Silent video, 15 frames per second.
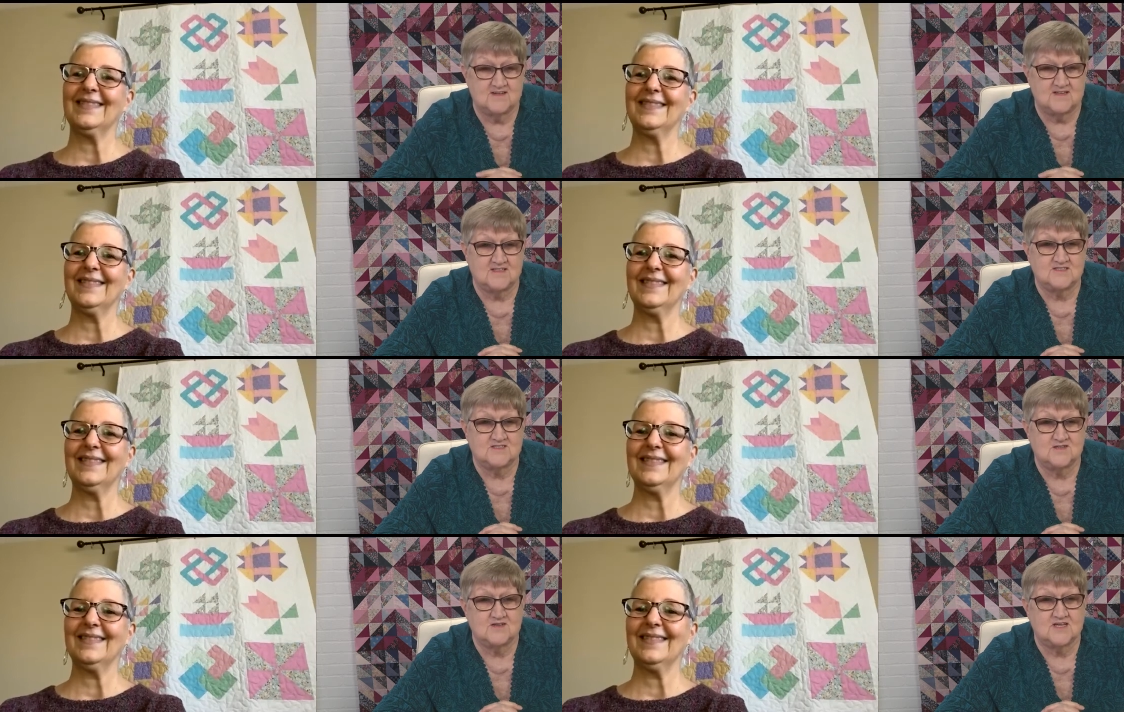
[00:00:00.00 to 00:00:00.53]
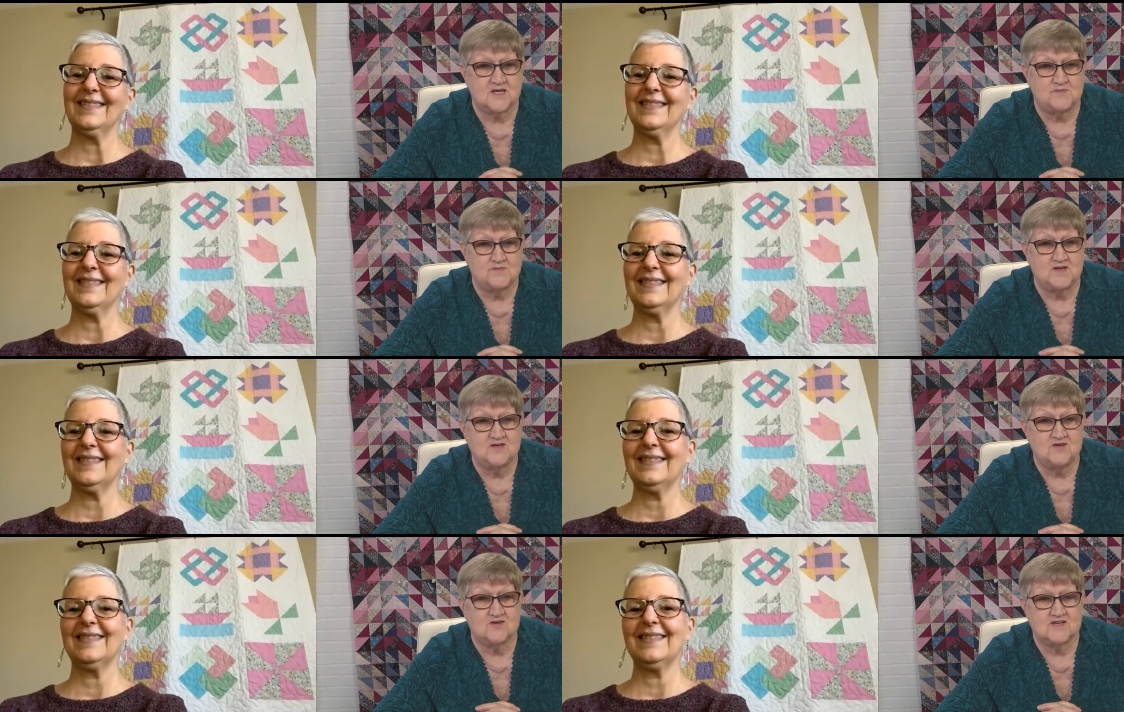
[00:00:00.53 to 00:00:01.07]
Speaker 1: it is you're
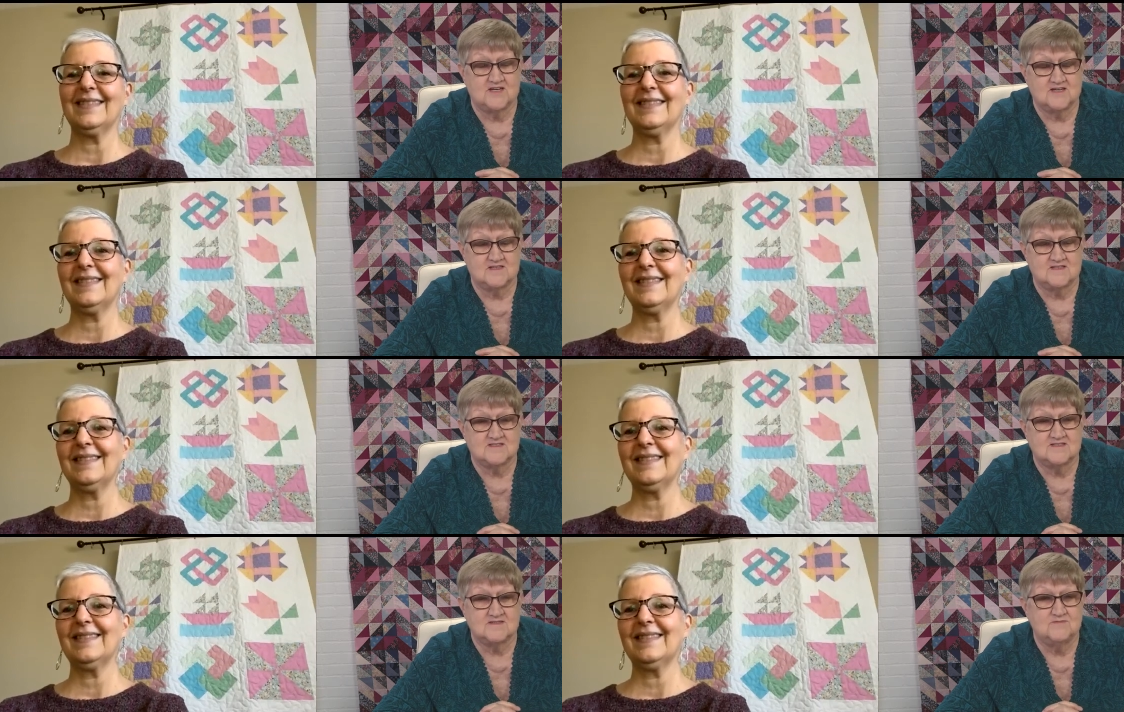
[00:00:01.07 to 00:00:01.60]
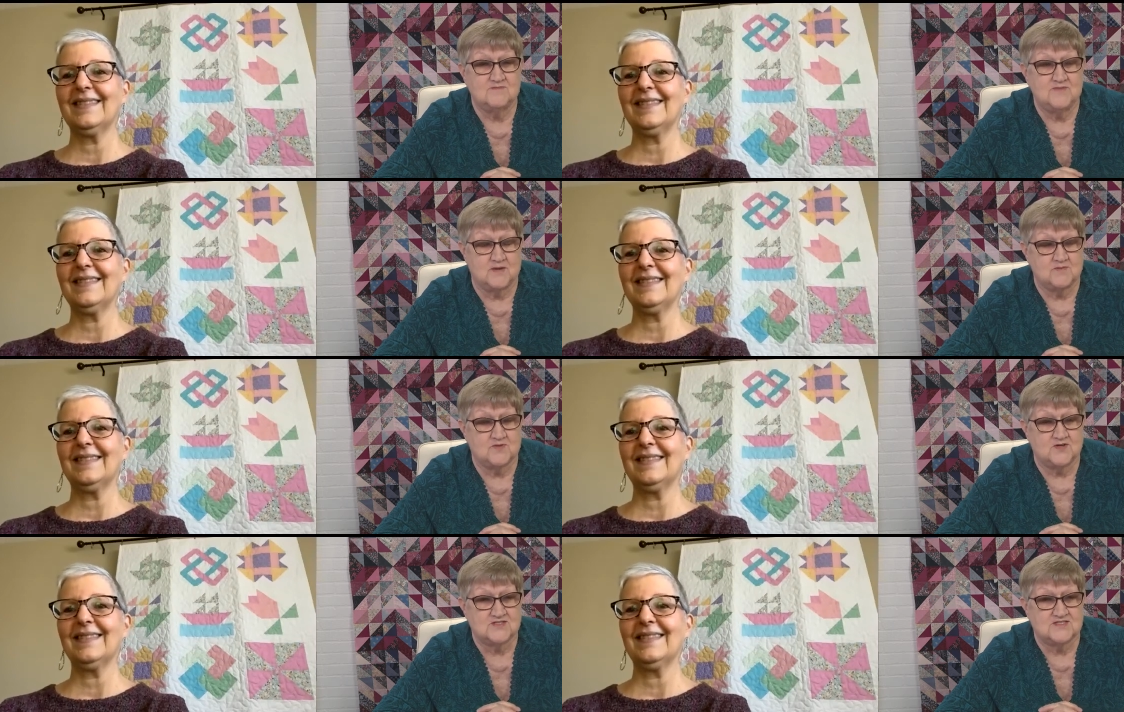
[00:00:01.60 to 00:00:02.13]
keeping your guild
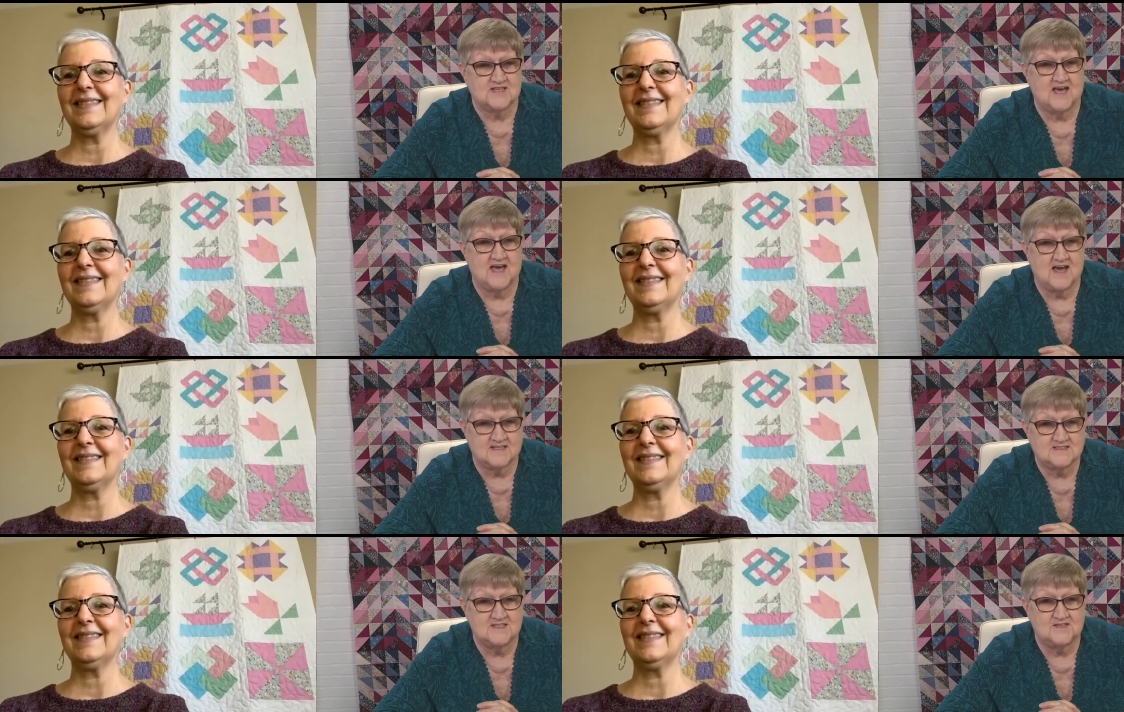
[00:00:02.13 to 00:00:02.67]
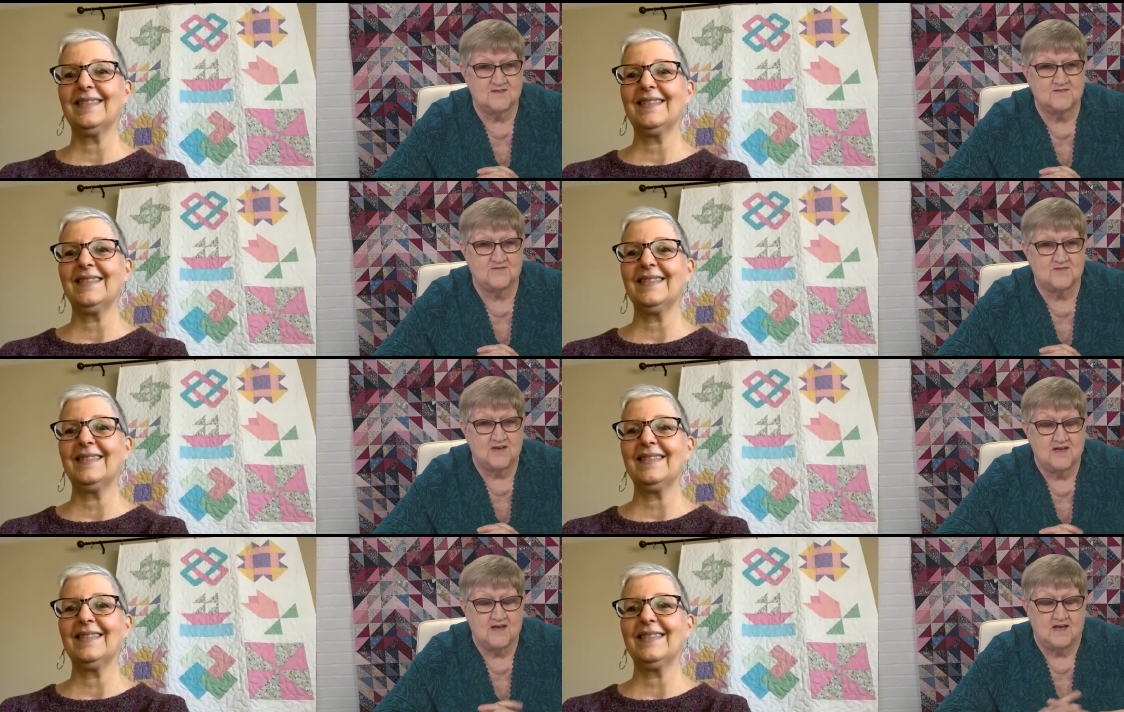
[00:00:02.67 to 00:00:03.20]
members active
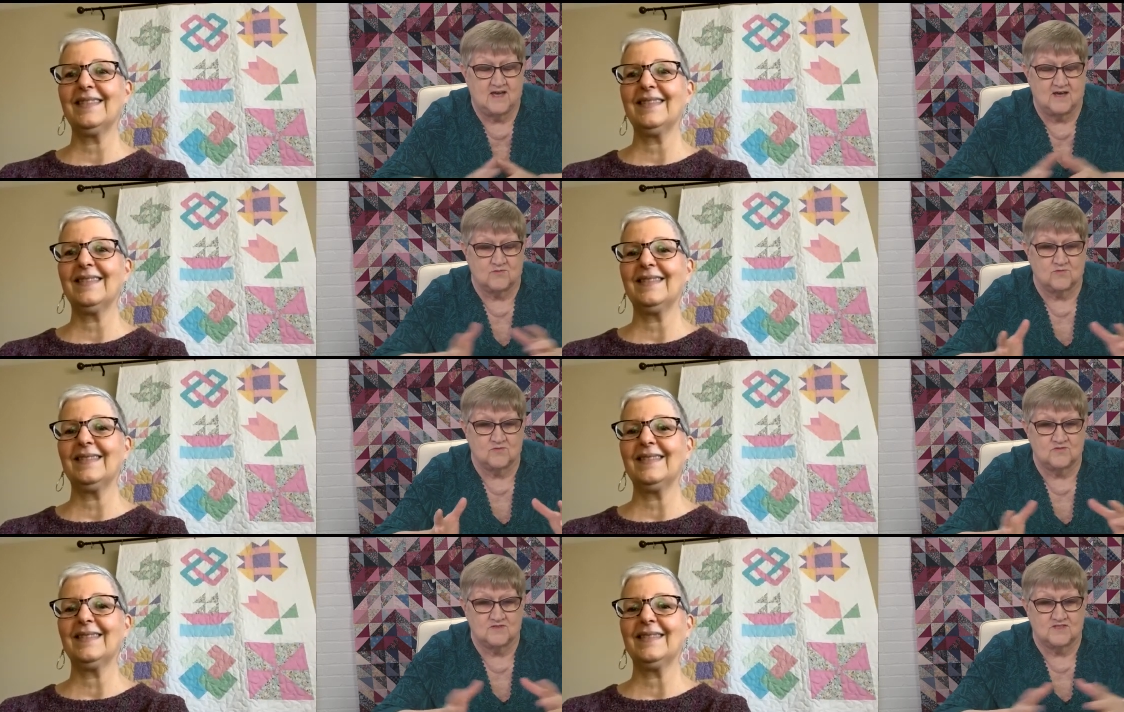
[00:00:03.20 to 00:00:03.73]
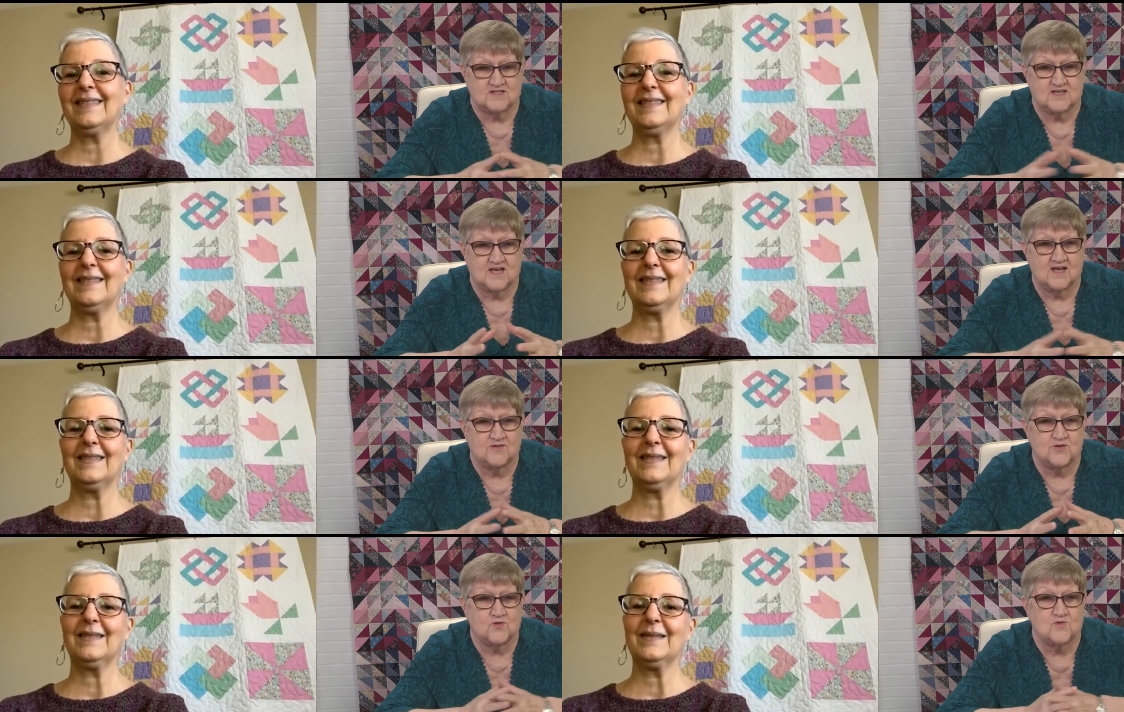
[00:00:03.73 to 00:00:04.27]
and
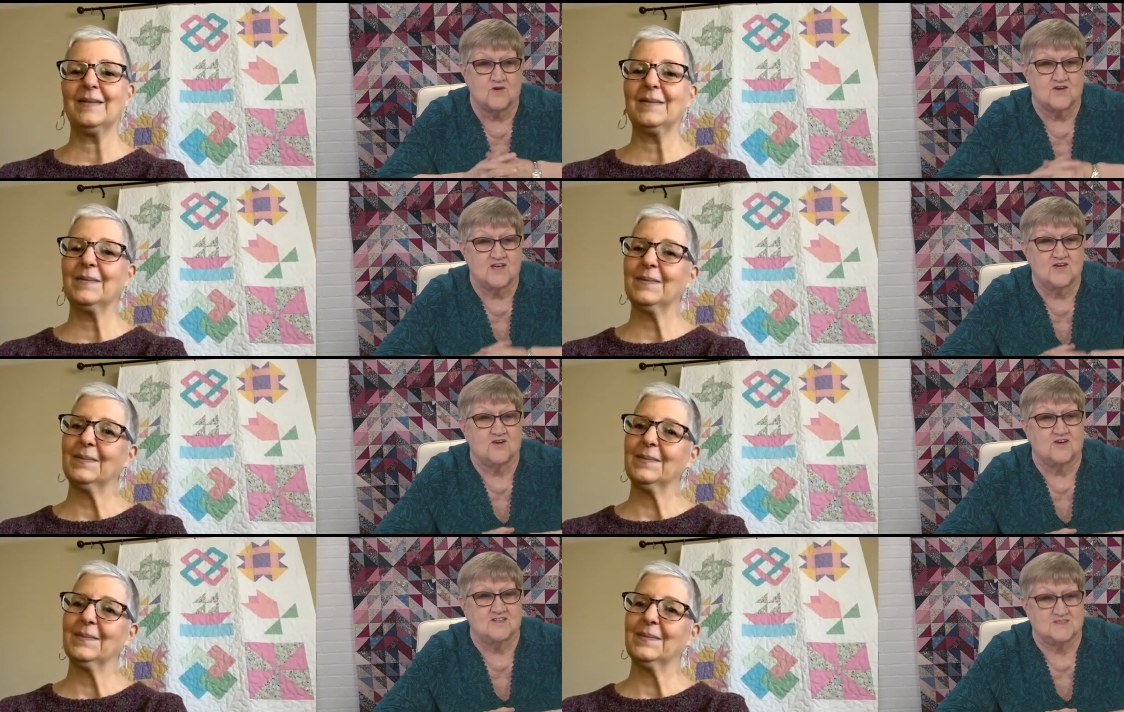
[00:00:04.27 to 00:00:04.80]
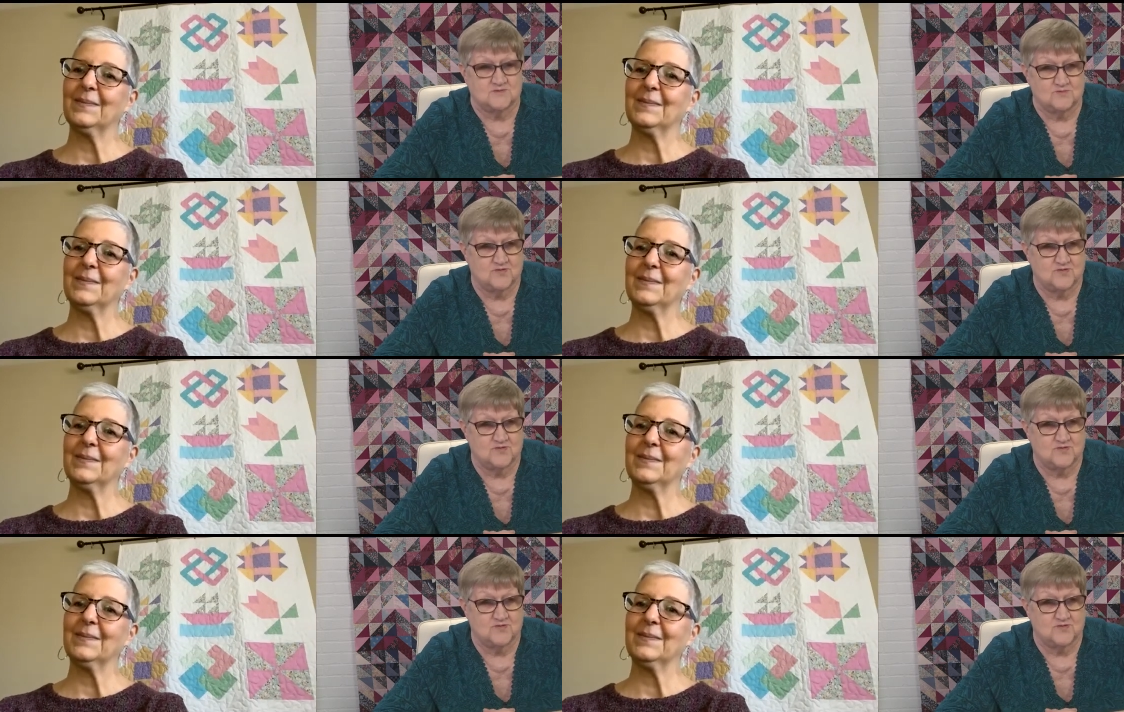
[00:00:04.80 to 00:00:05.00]
together working on some